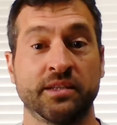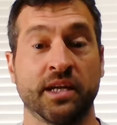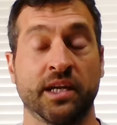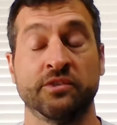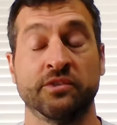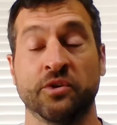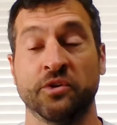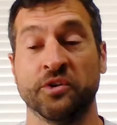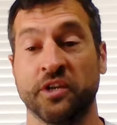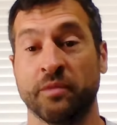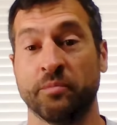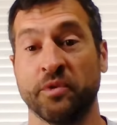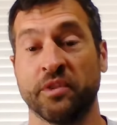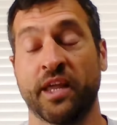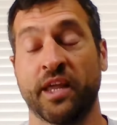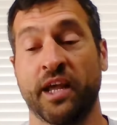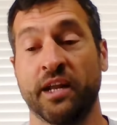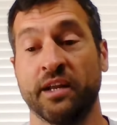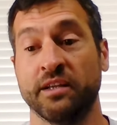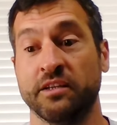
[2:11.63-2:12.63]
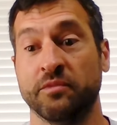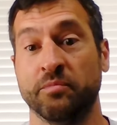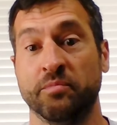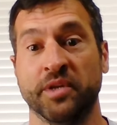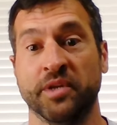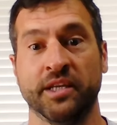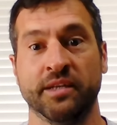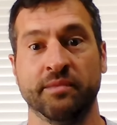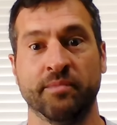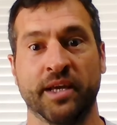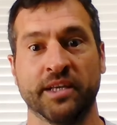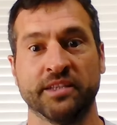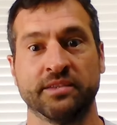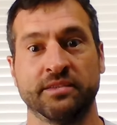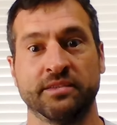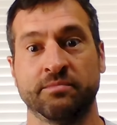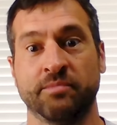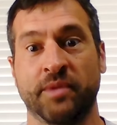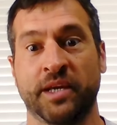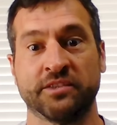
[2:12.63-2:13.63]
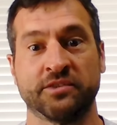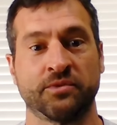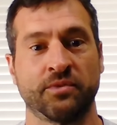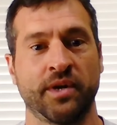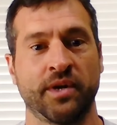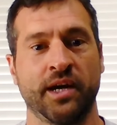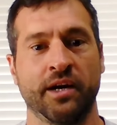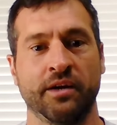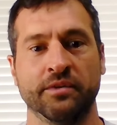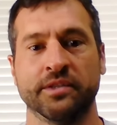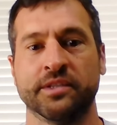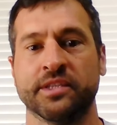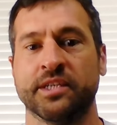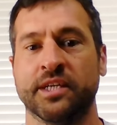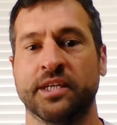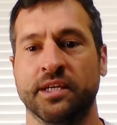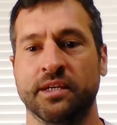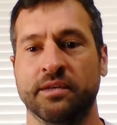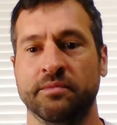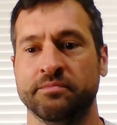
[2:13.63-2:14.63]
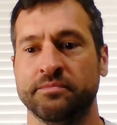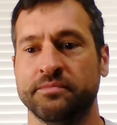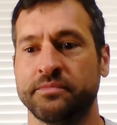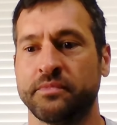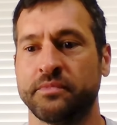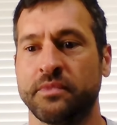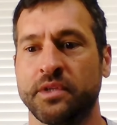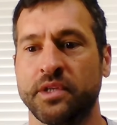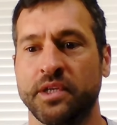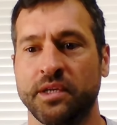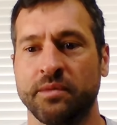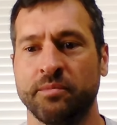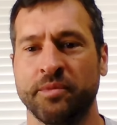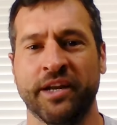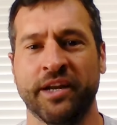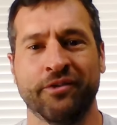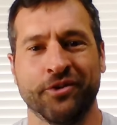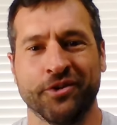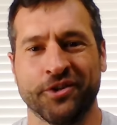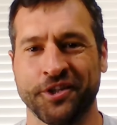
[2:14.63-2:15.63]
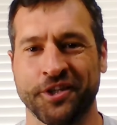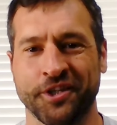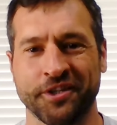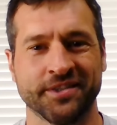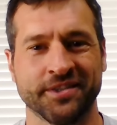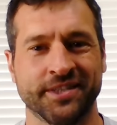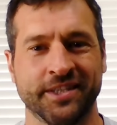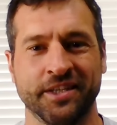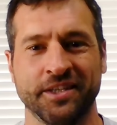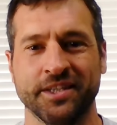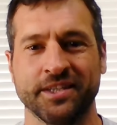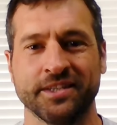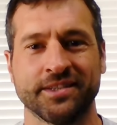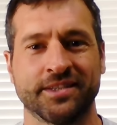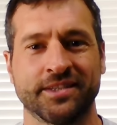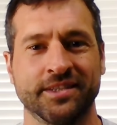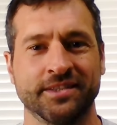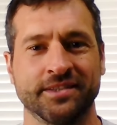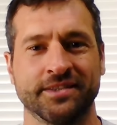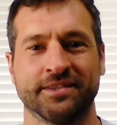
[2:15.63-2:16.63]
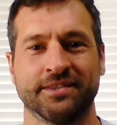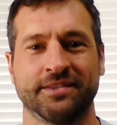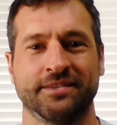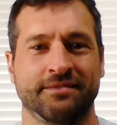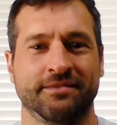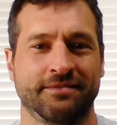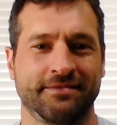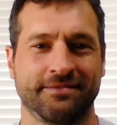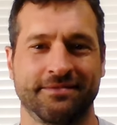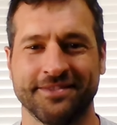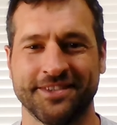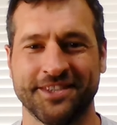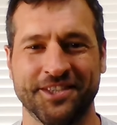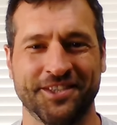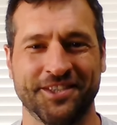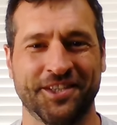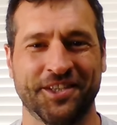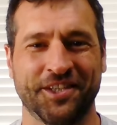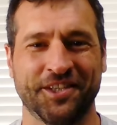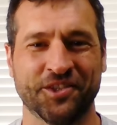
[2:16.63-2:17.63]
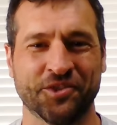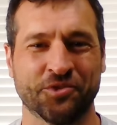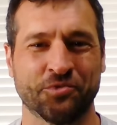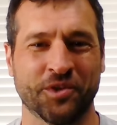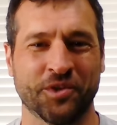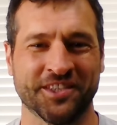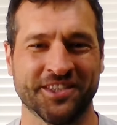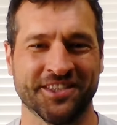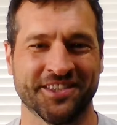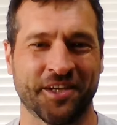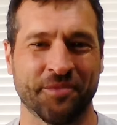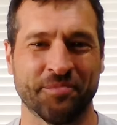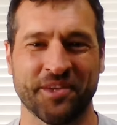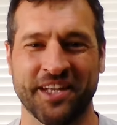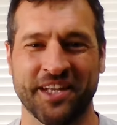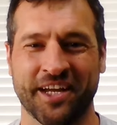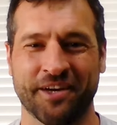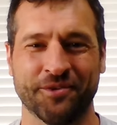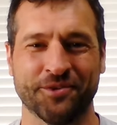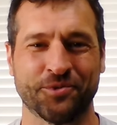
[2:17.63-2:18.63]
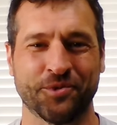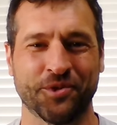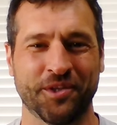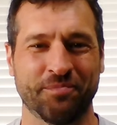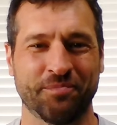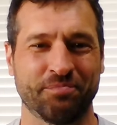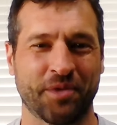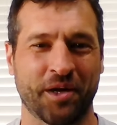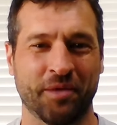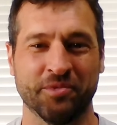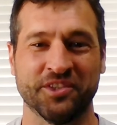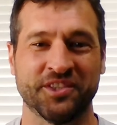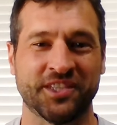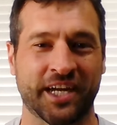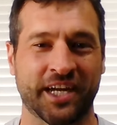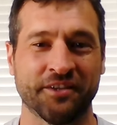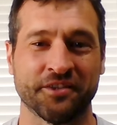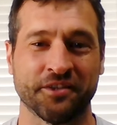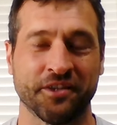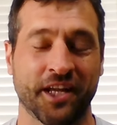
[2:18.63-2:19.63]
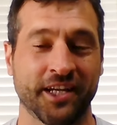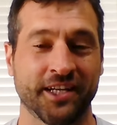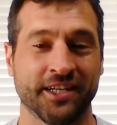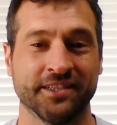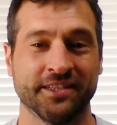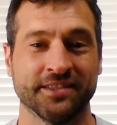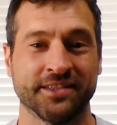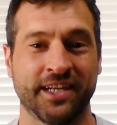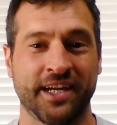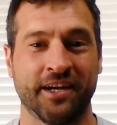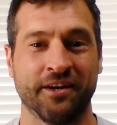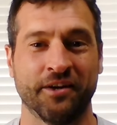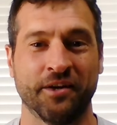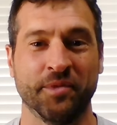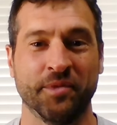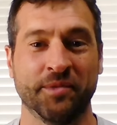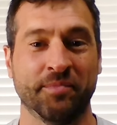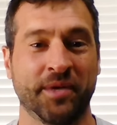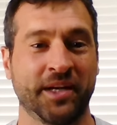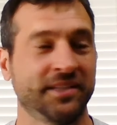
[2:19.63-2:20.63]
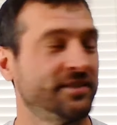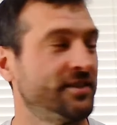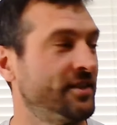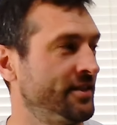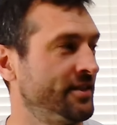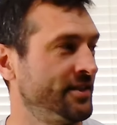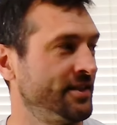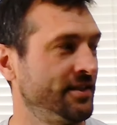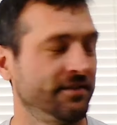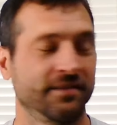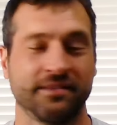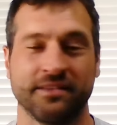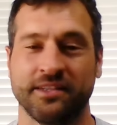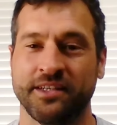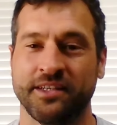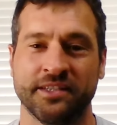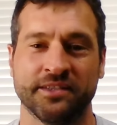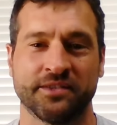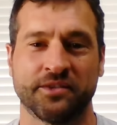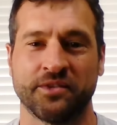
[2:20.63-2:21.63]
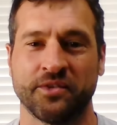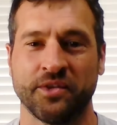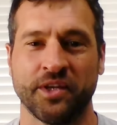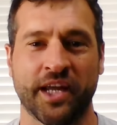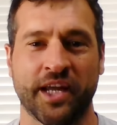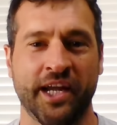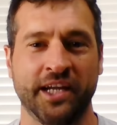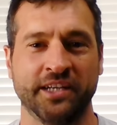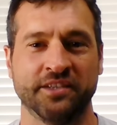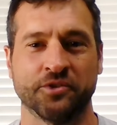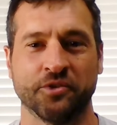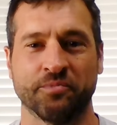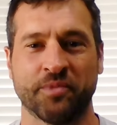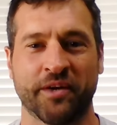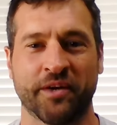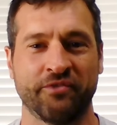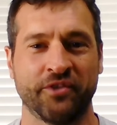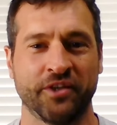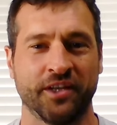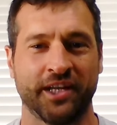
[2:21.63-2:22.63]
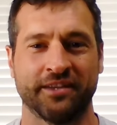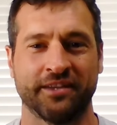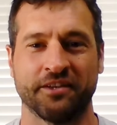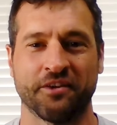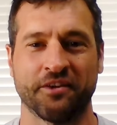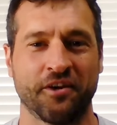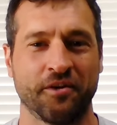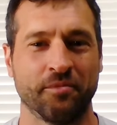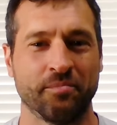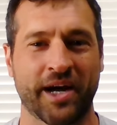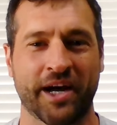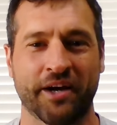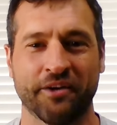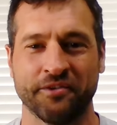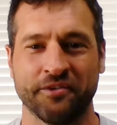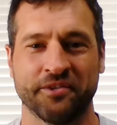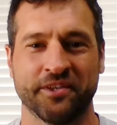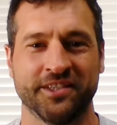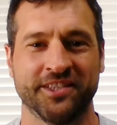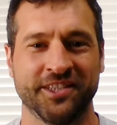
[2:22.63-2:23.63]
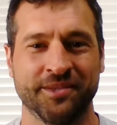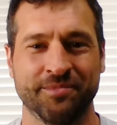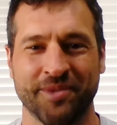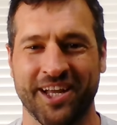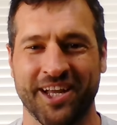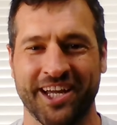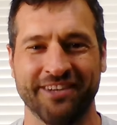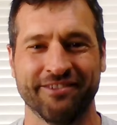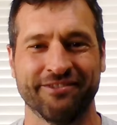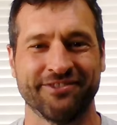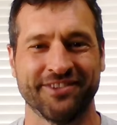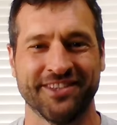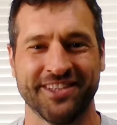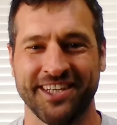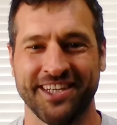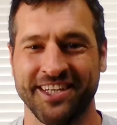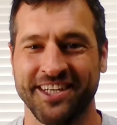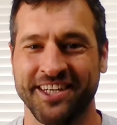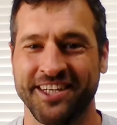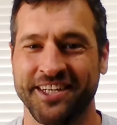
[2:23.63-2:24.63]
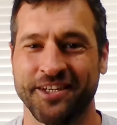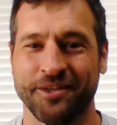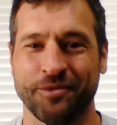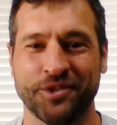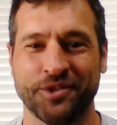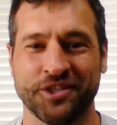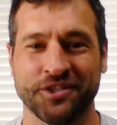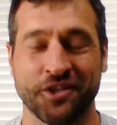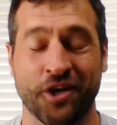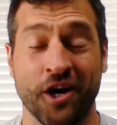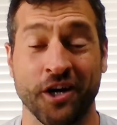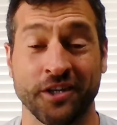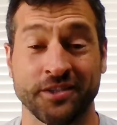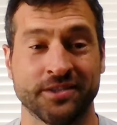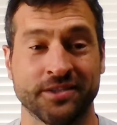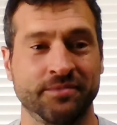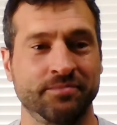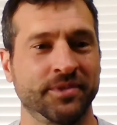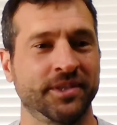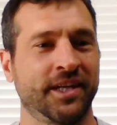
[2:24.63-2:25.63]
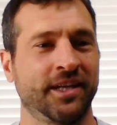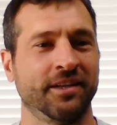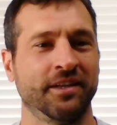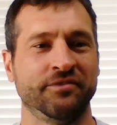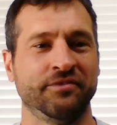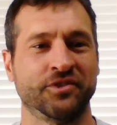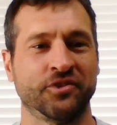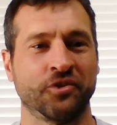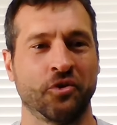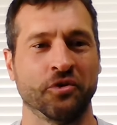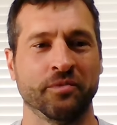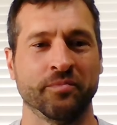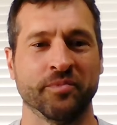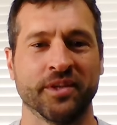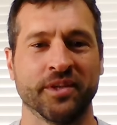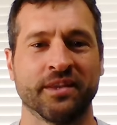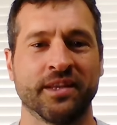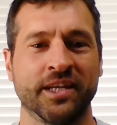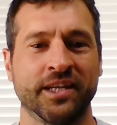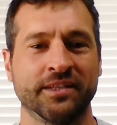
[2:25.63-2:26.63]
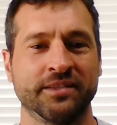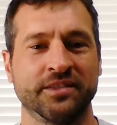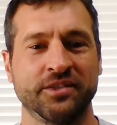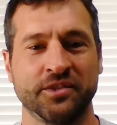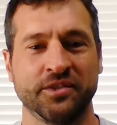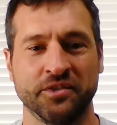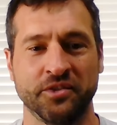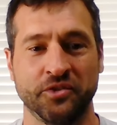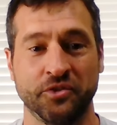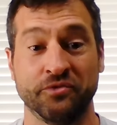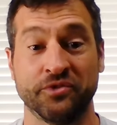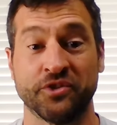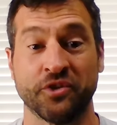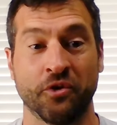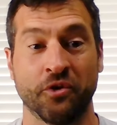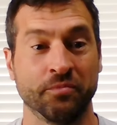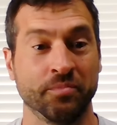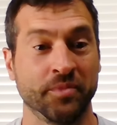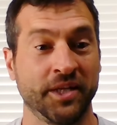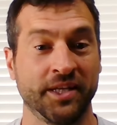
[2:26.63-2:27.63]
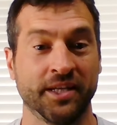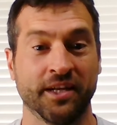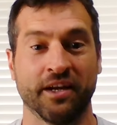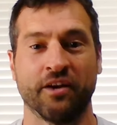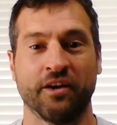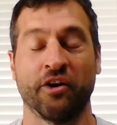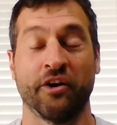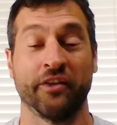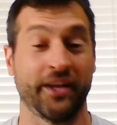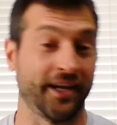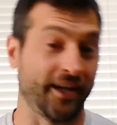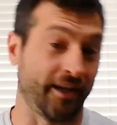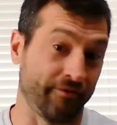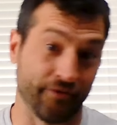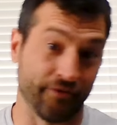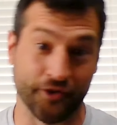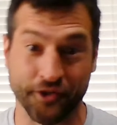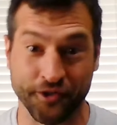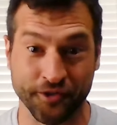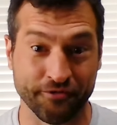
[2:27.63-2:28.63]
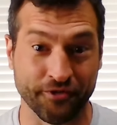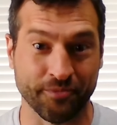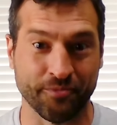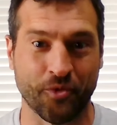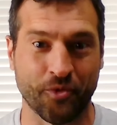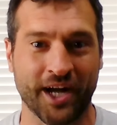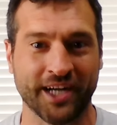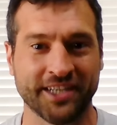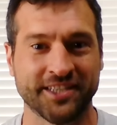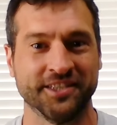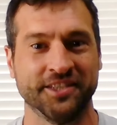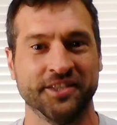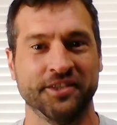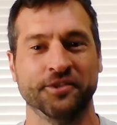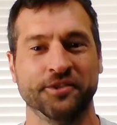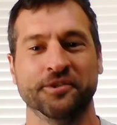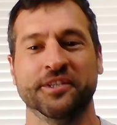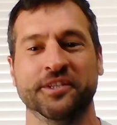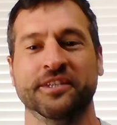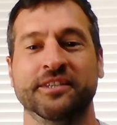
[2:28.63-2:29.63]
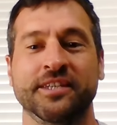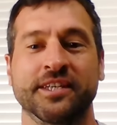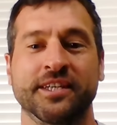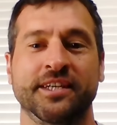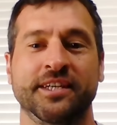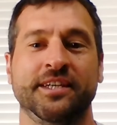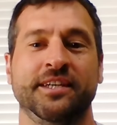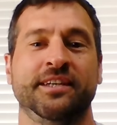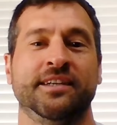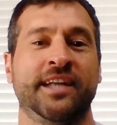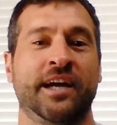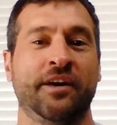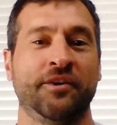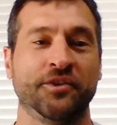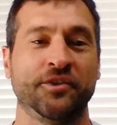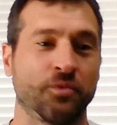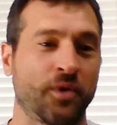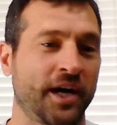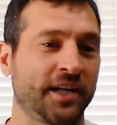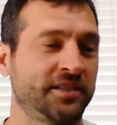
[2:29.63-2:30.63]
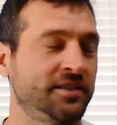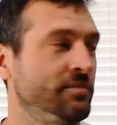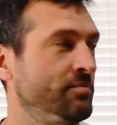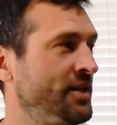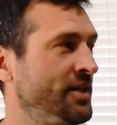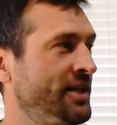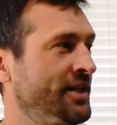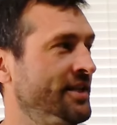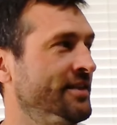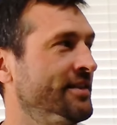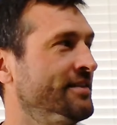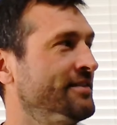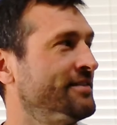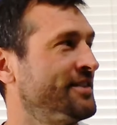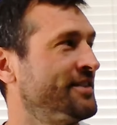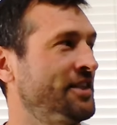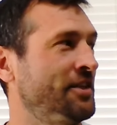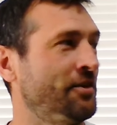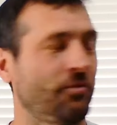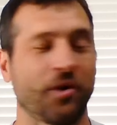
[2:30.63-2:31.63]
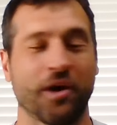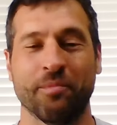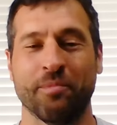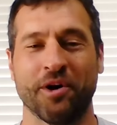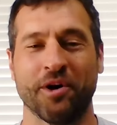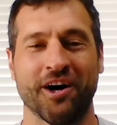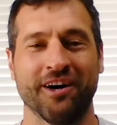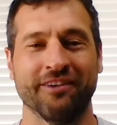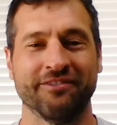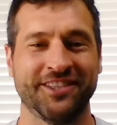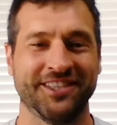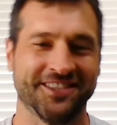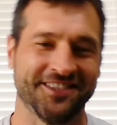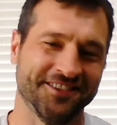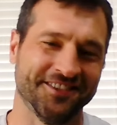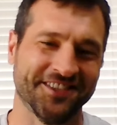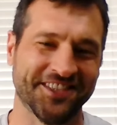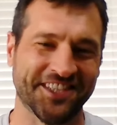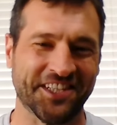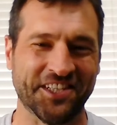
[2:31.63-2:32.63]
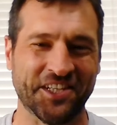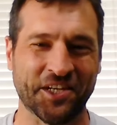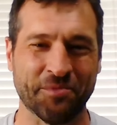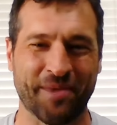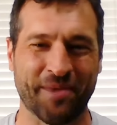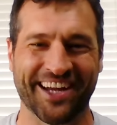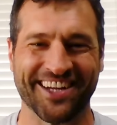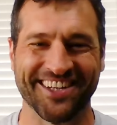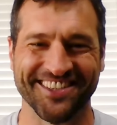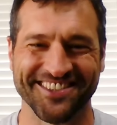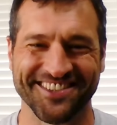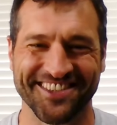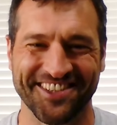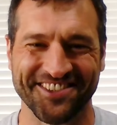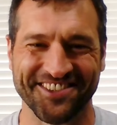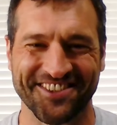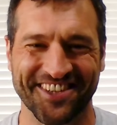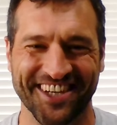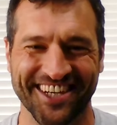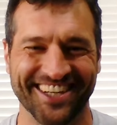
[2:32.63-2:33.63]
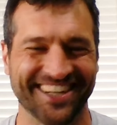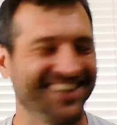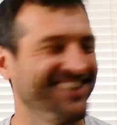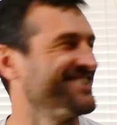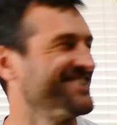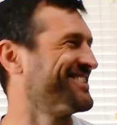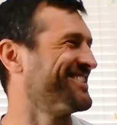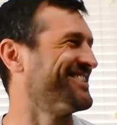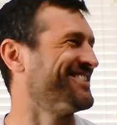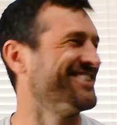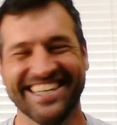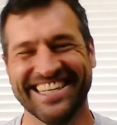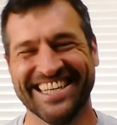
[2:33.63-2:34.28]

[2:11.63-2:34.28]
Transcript: I joined up with that a little bit, messed around. But never took it serious because it just wasn't something that was really published out there like it is now. I mean, my son, his age group, I feel like they're all about the gym life, is awesome. And I love showing him the things you've shown me or that I've learned from watching you. And now he's watching me and seeing it rub off. He's in here making his lunch right now. So